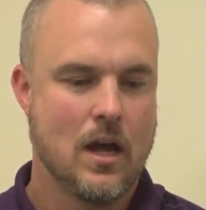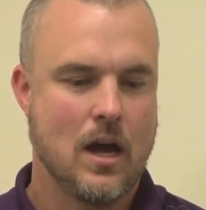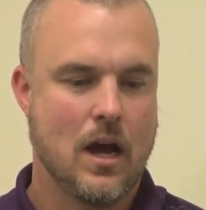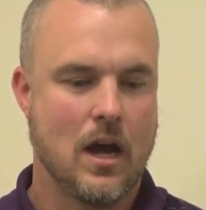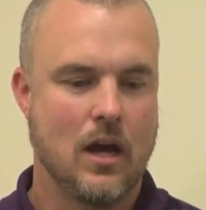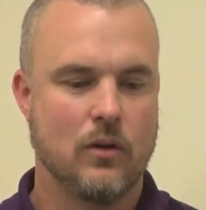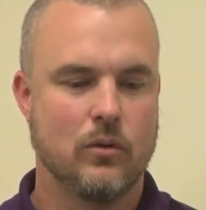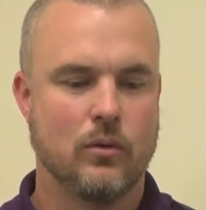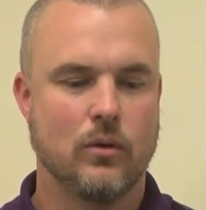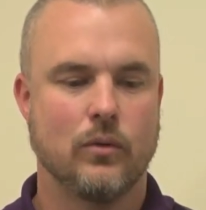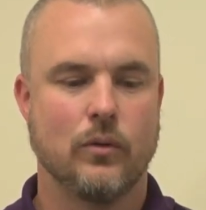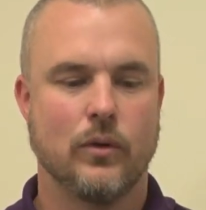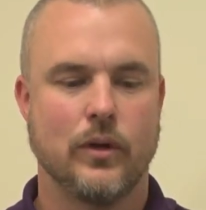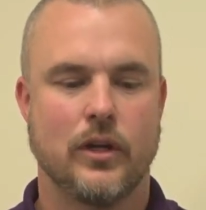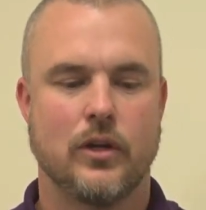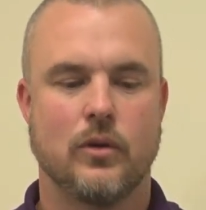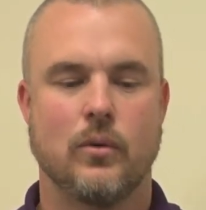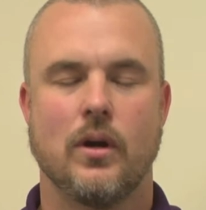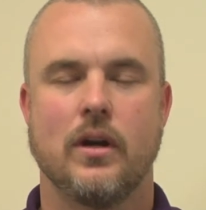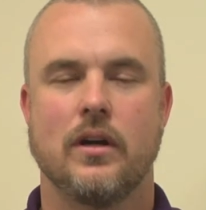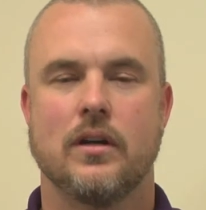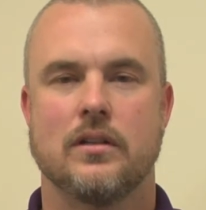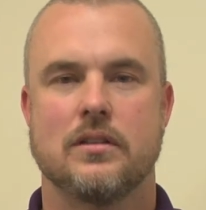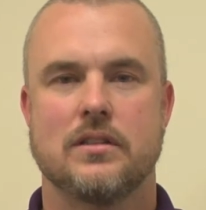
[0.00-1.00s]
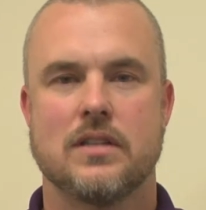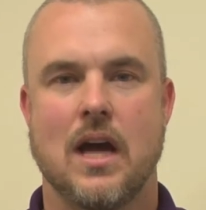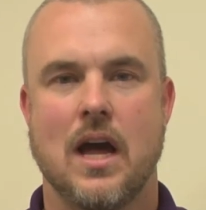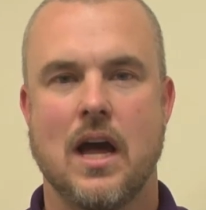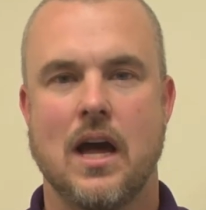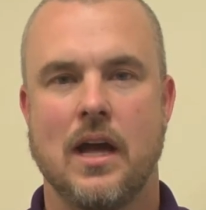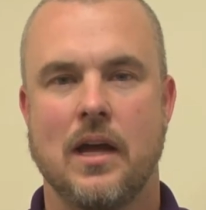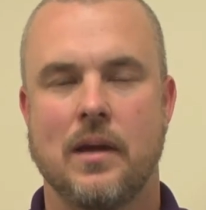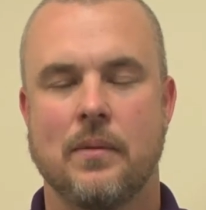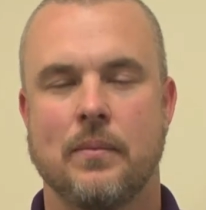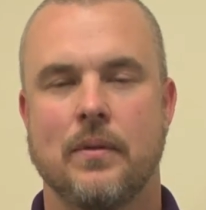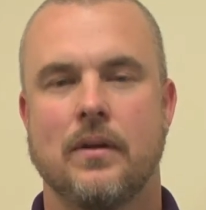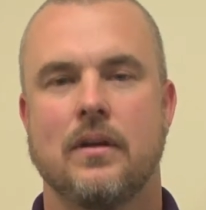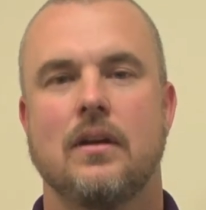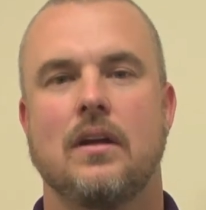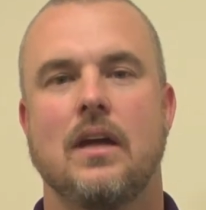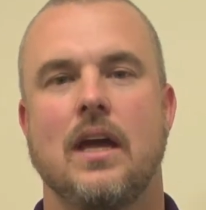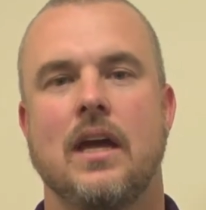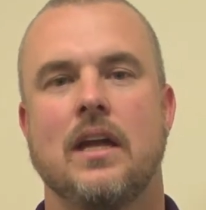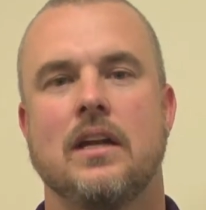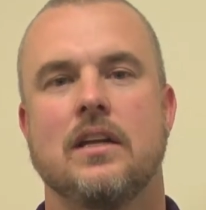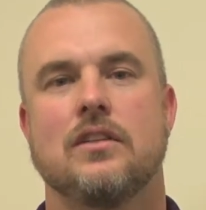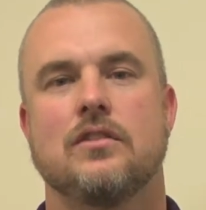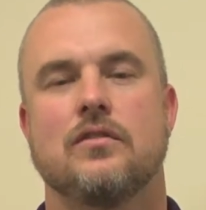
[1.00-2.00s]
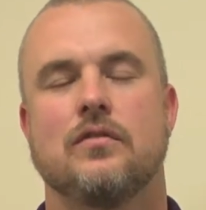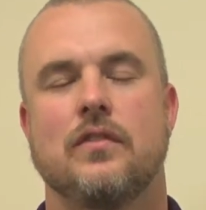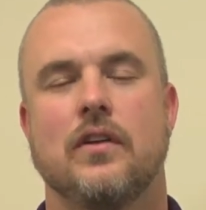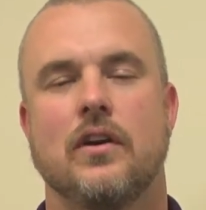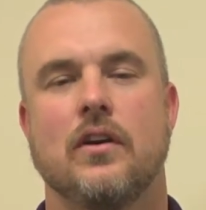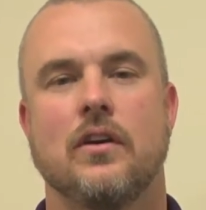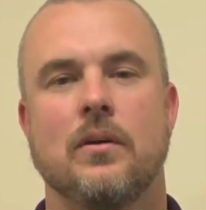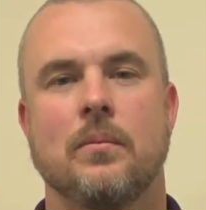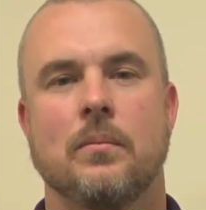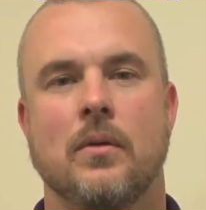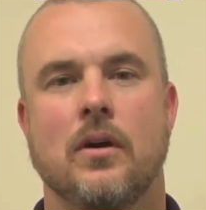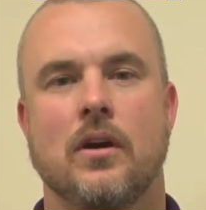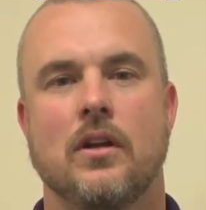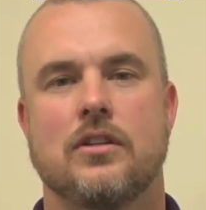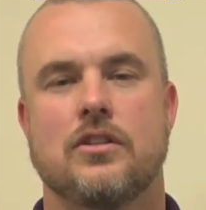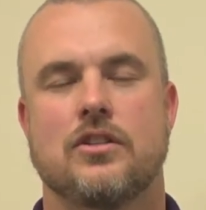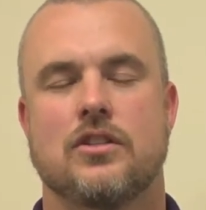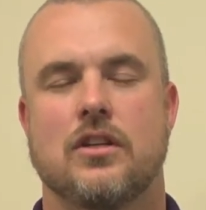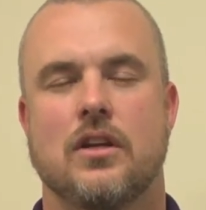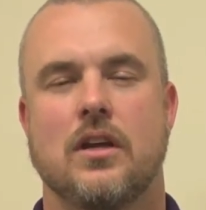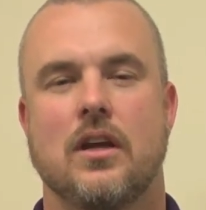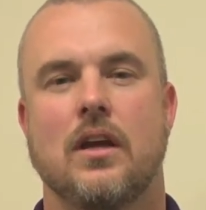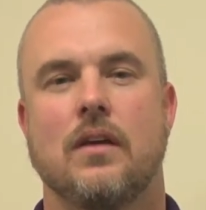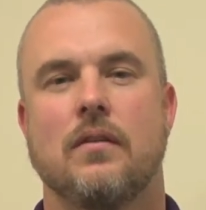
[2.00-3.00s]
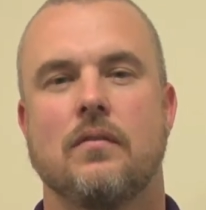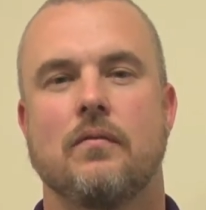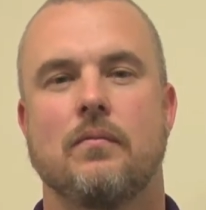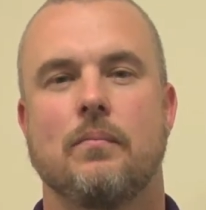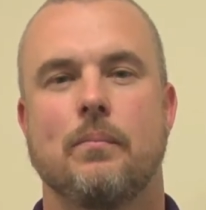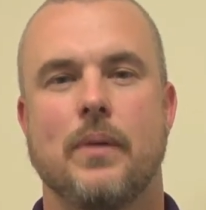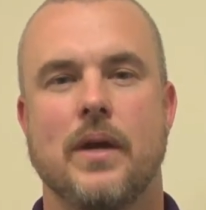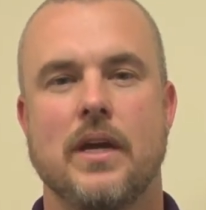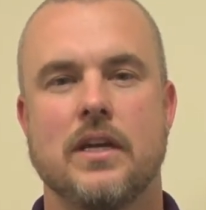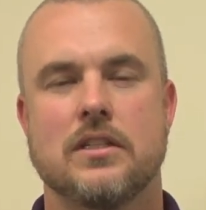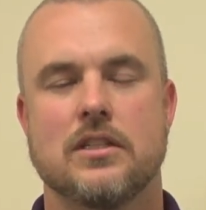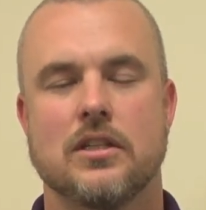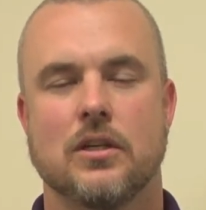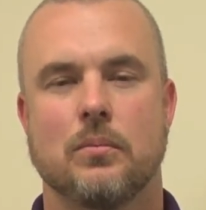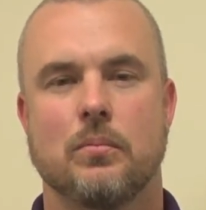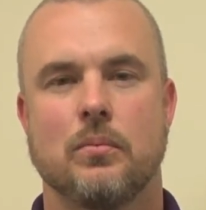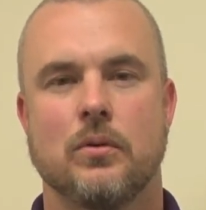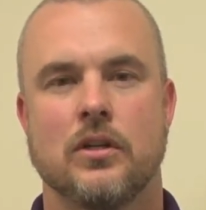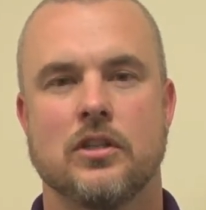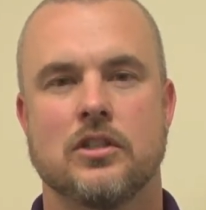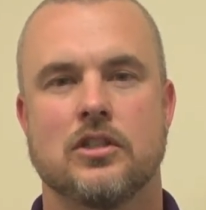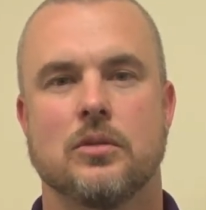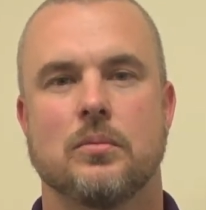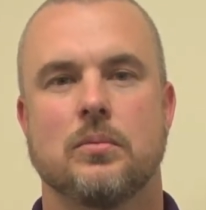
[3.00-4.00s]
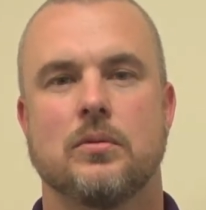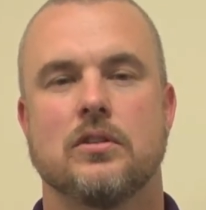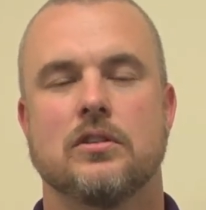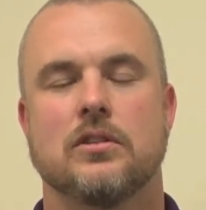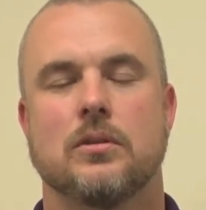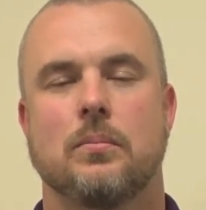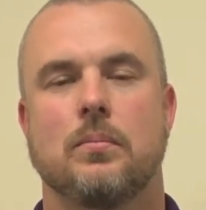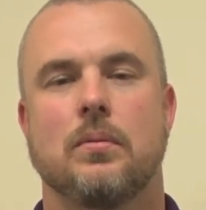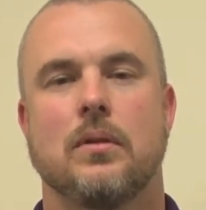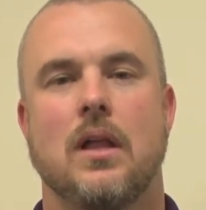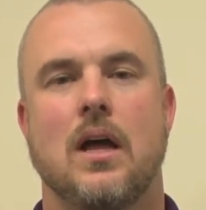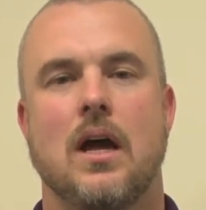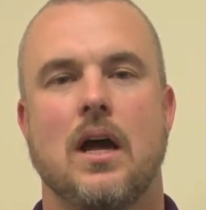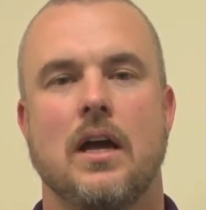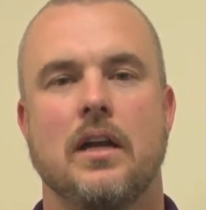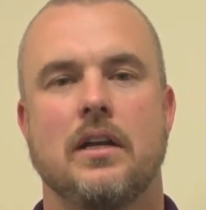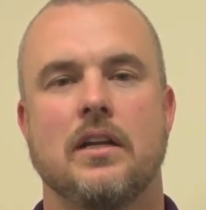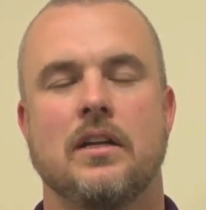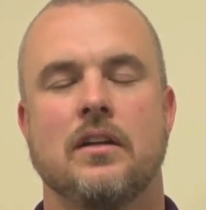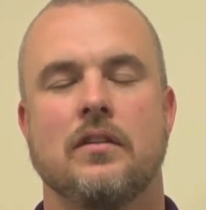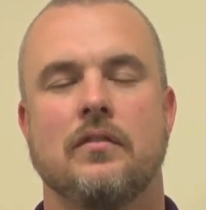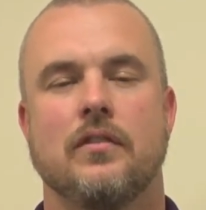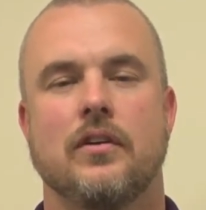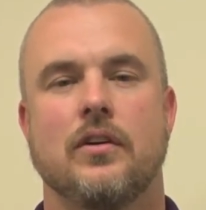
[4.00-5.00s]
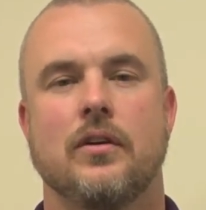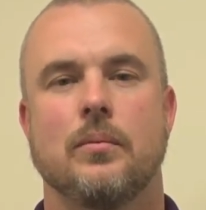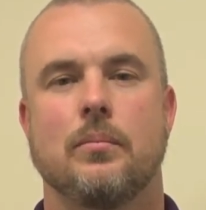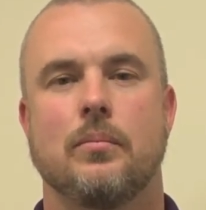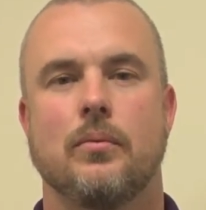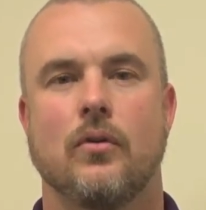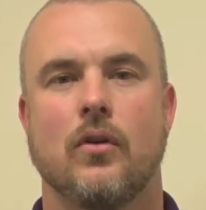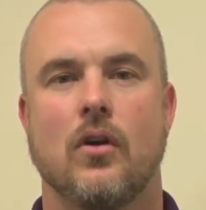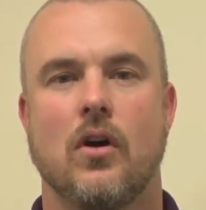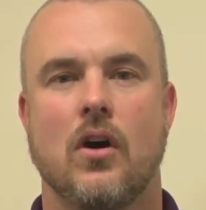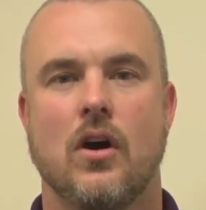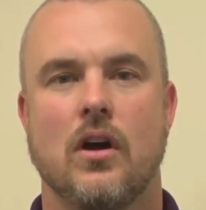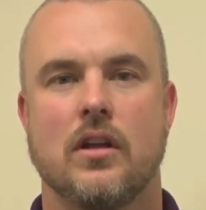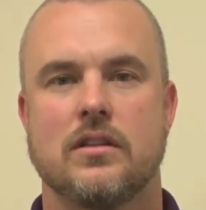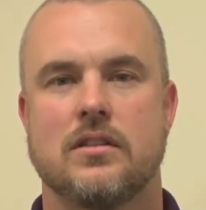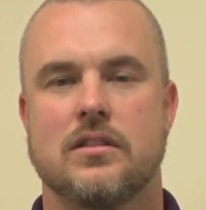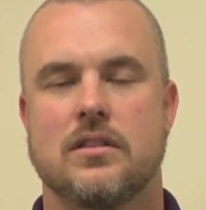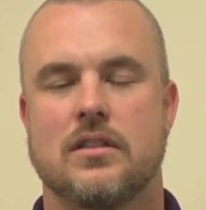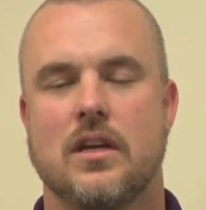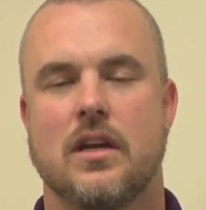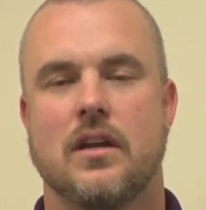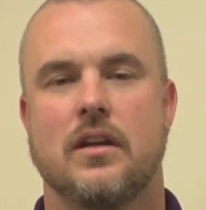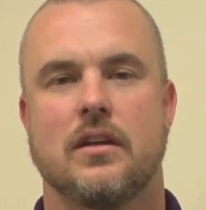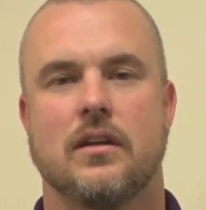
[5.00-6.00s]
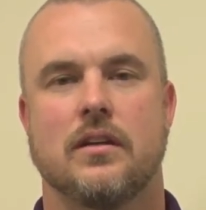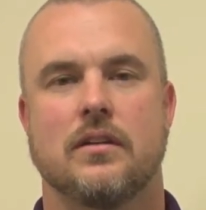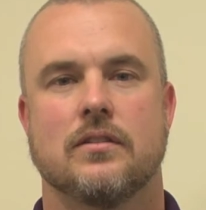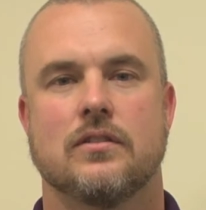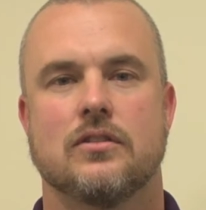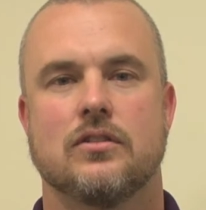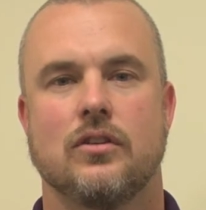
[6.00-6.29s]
It will require time, and it's very much basic principles applied in a very broad setting.